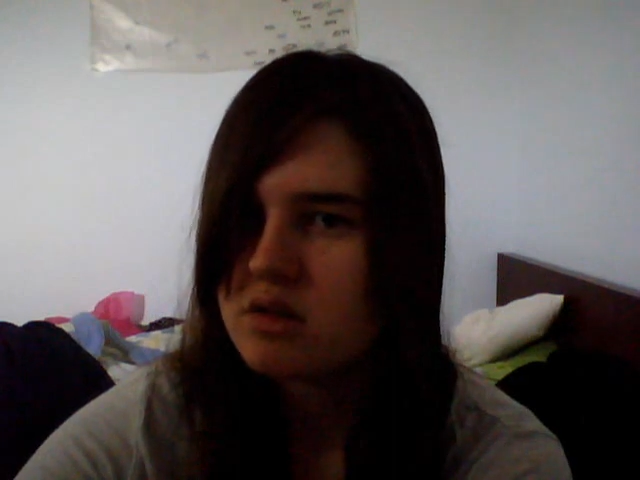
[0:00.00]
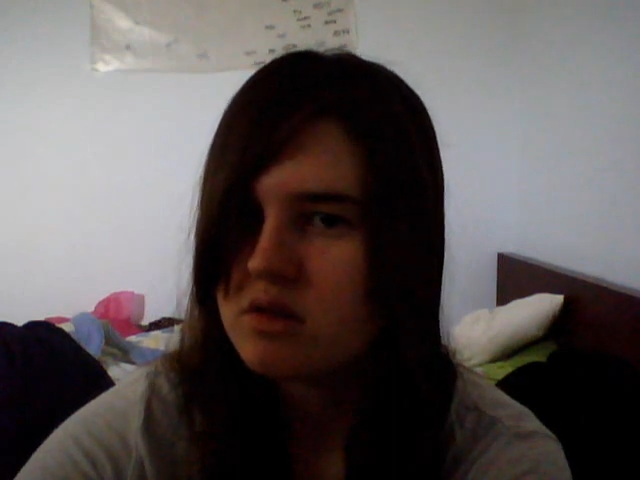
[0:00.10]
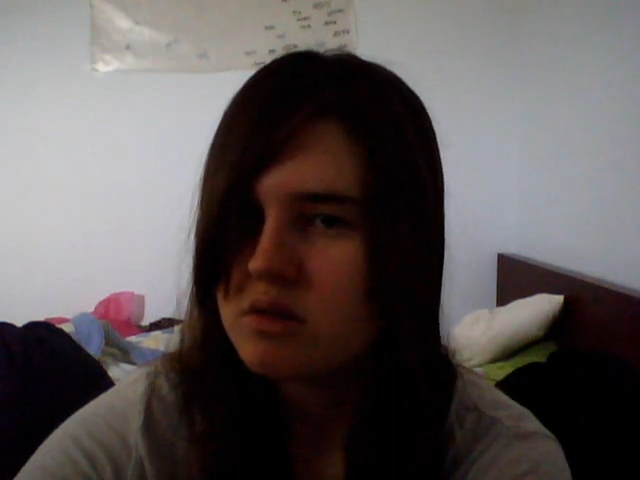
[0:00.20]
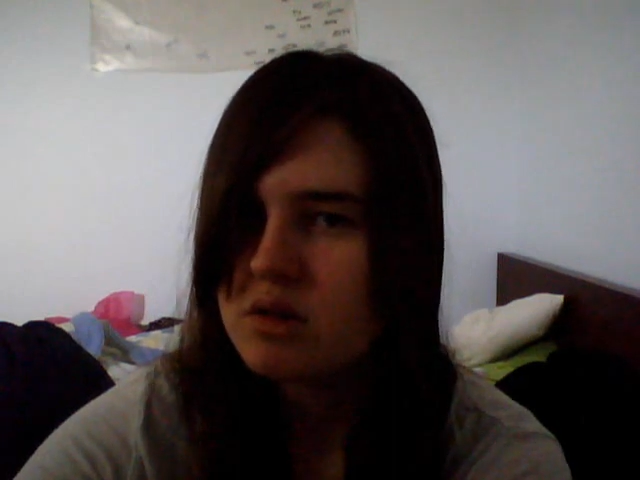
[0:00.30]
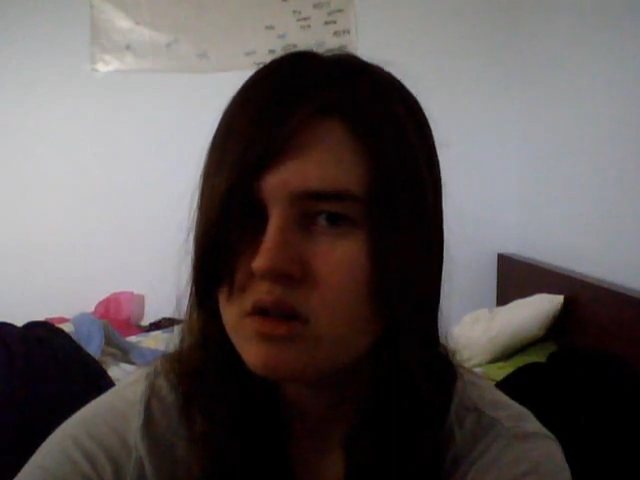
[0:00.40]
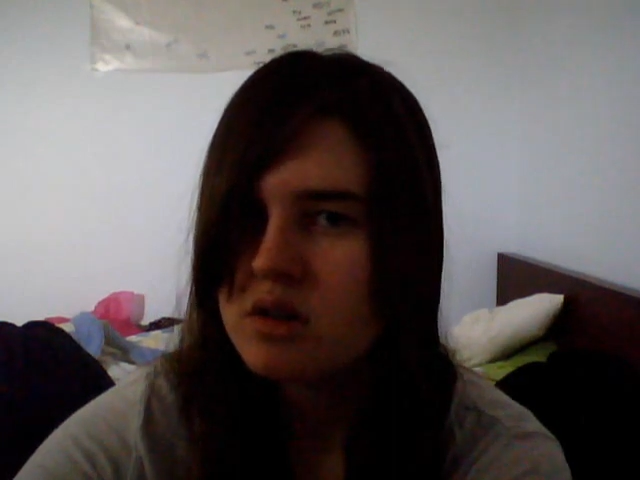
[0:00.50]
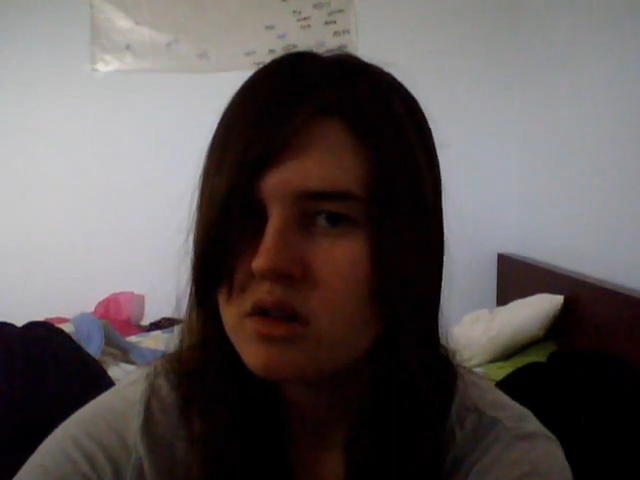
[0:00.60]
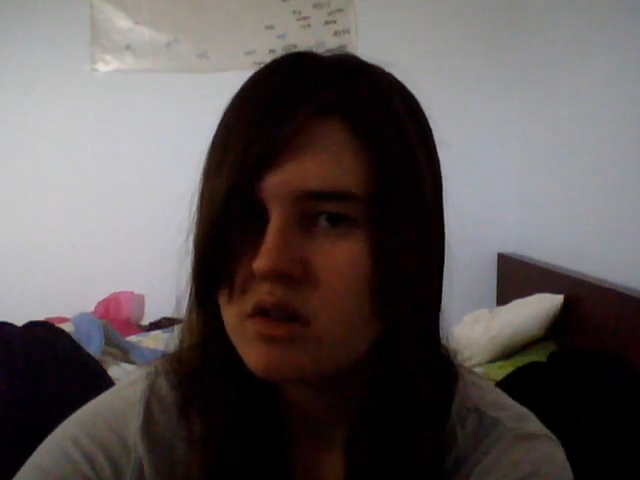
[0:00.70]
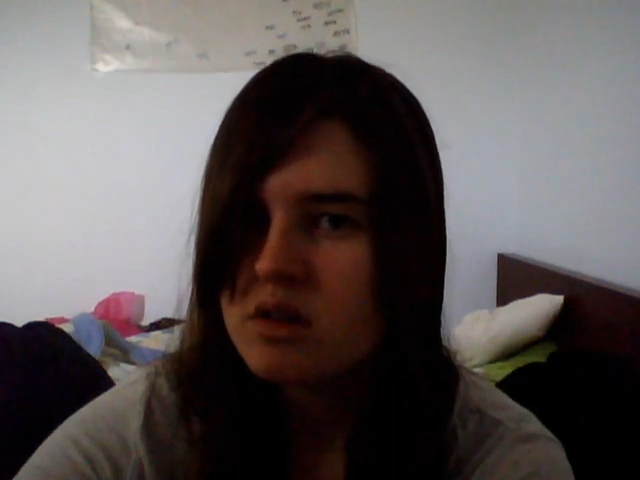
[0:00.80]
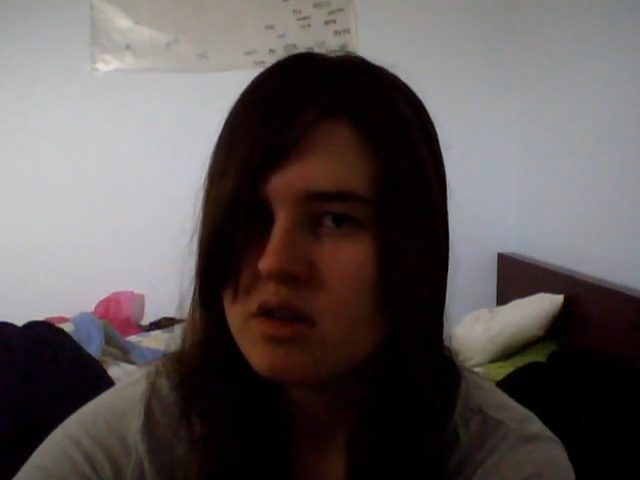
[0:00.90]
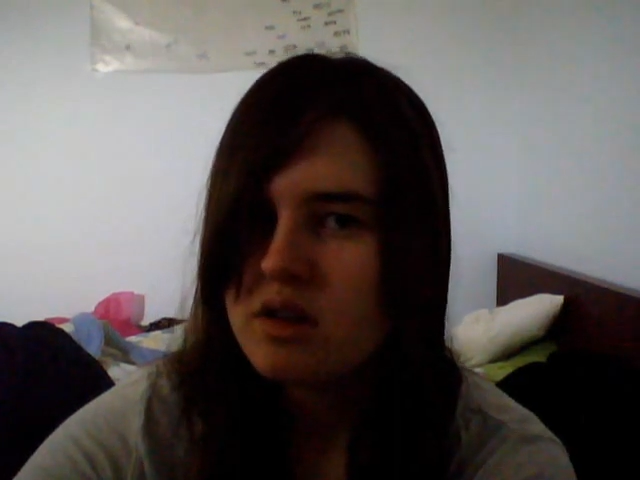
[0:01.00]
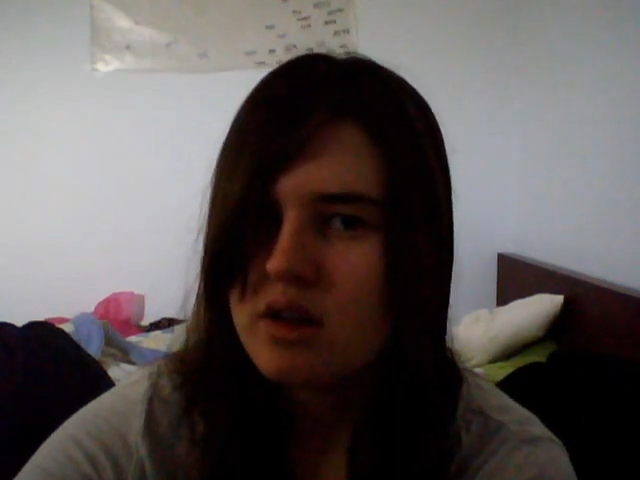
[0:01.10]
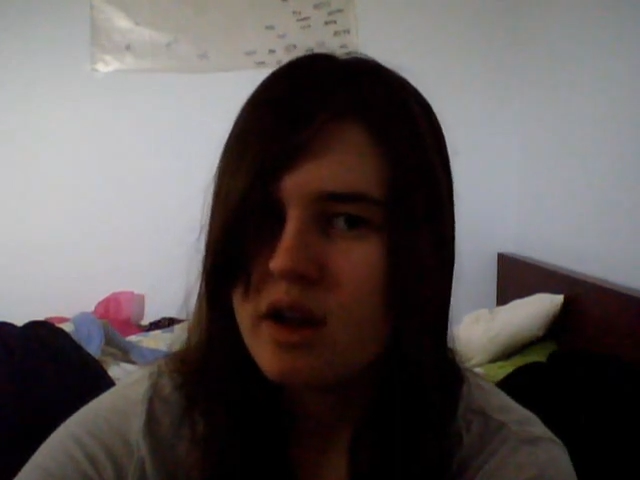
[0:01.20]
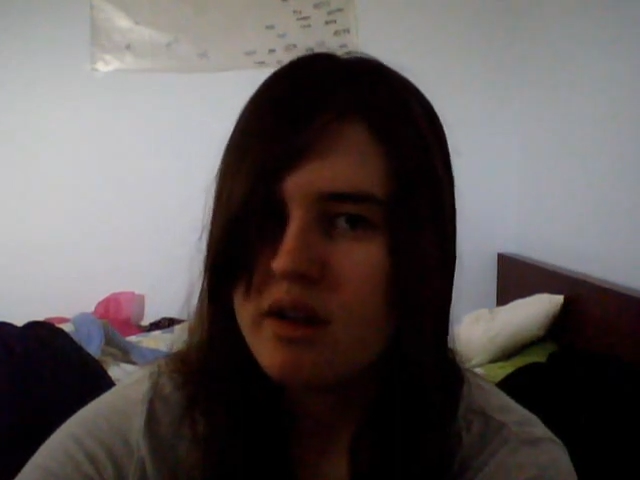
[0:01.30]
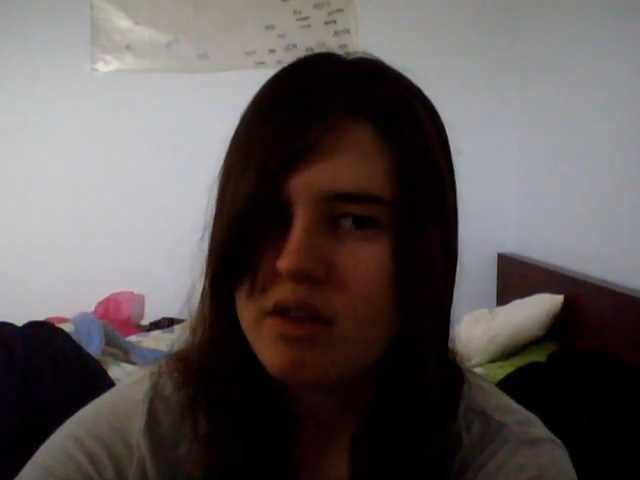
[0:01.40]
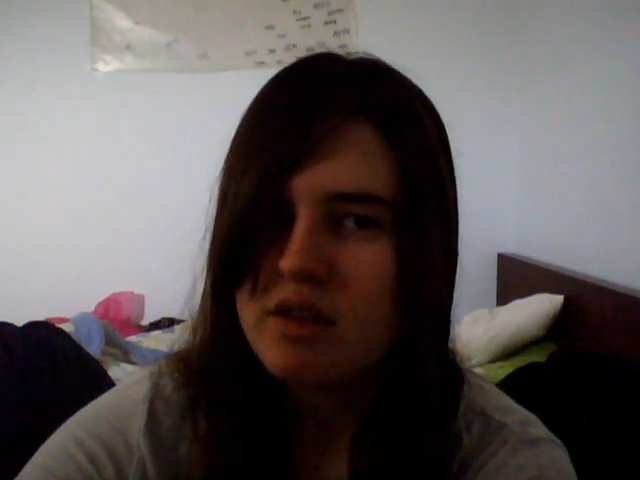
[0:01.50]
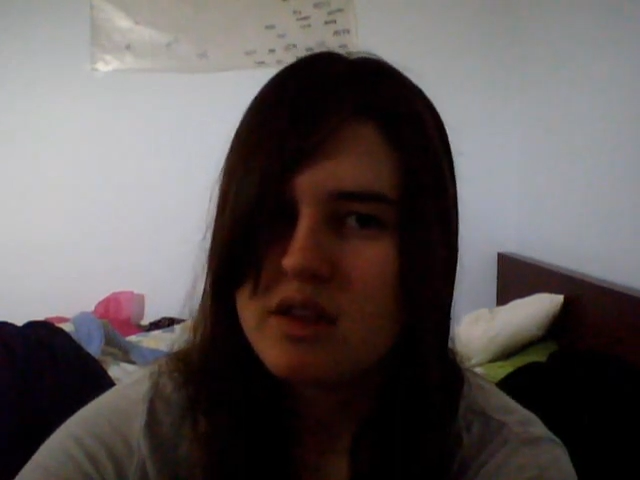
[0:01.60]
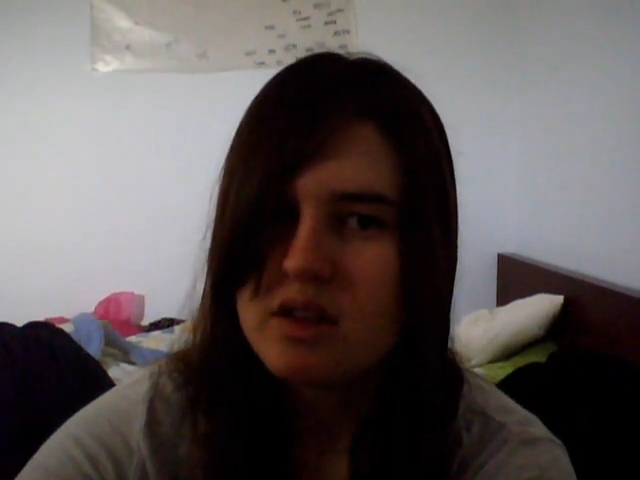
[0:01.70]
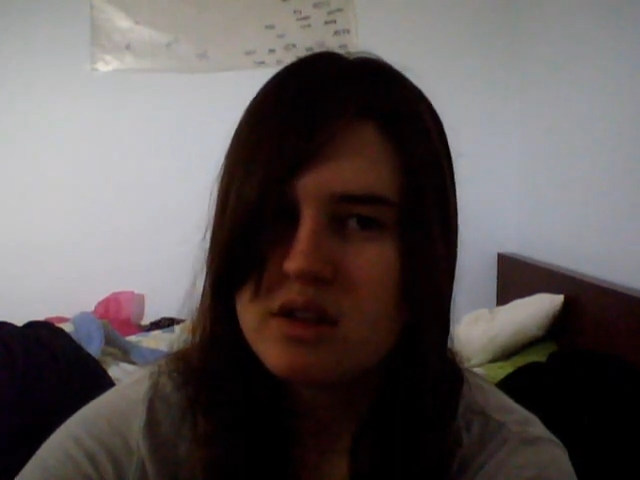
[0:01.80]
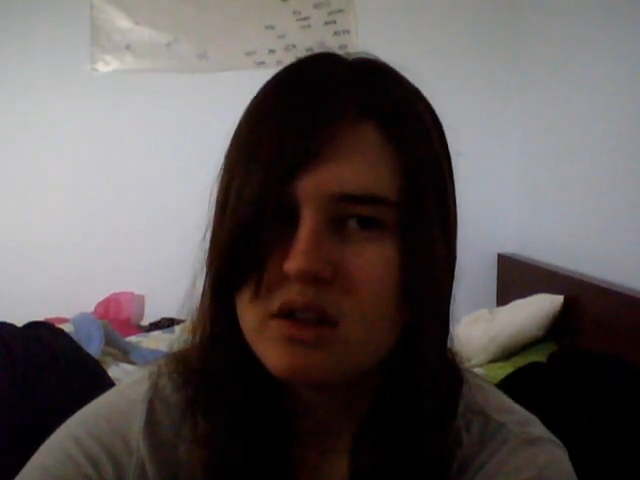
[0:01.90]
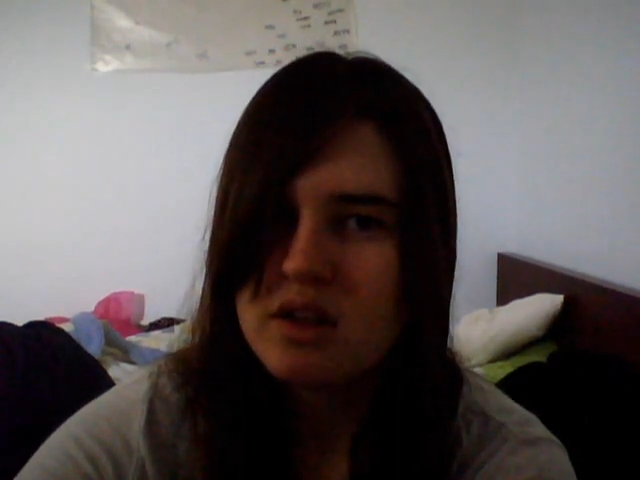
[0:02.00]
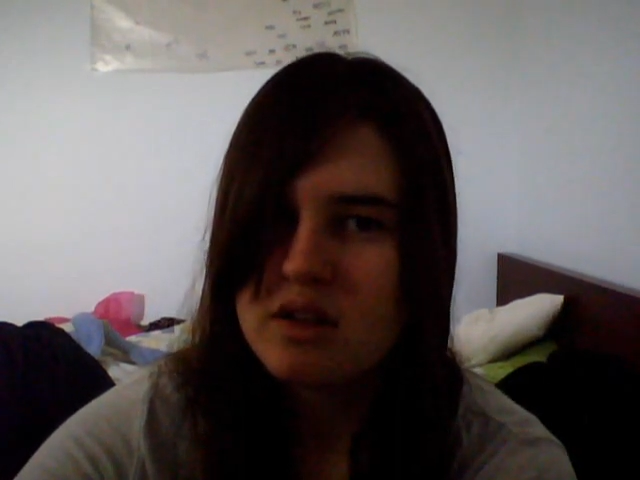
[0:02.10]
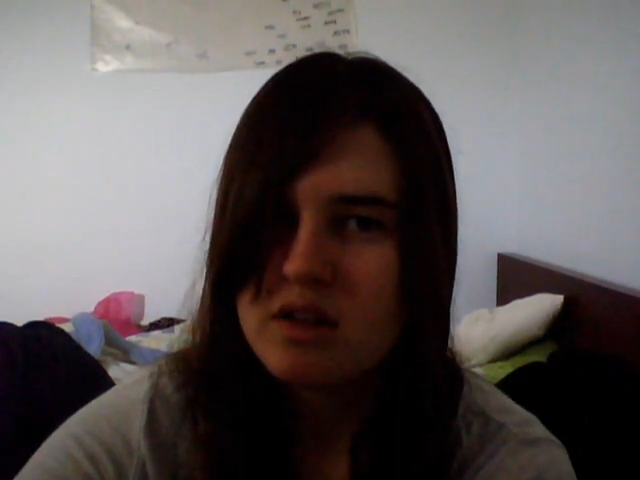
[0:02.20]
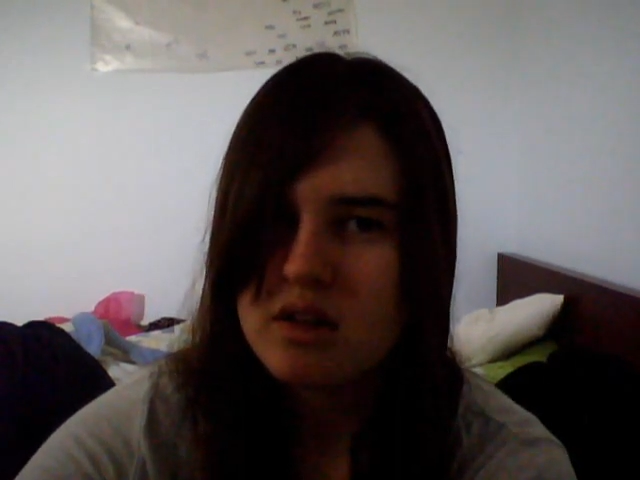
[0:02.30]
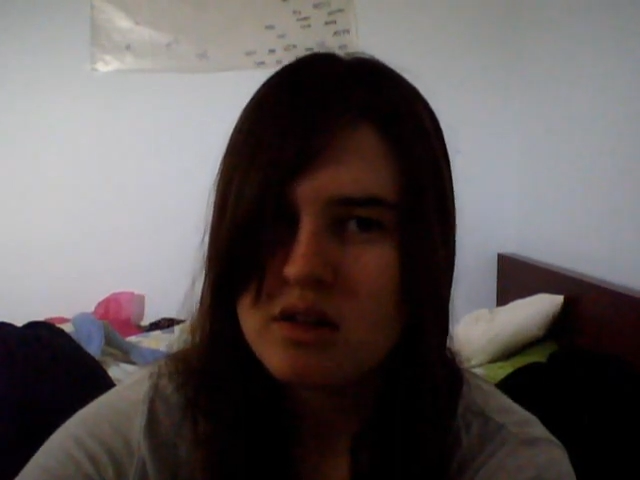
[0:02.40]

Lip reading: So yeah, I think that's it.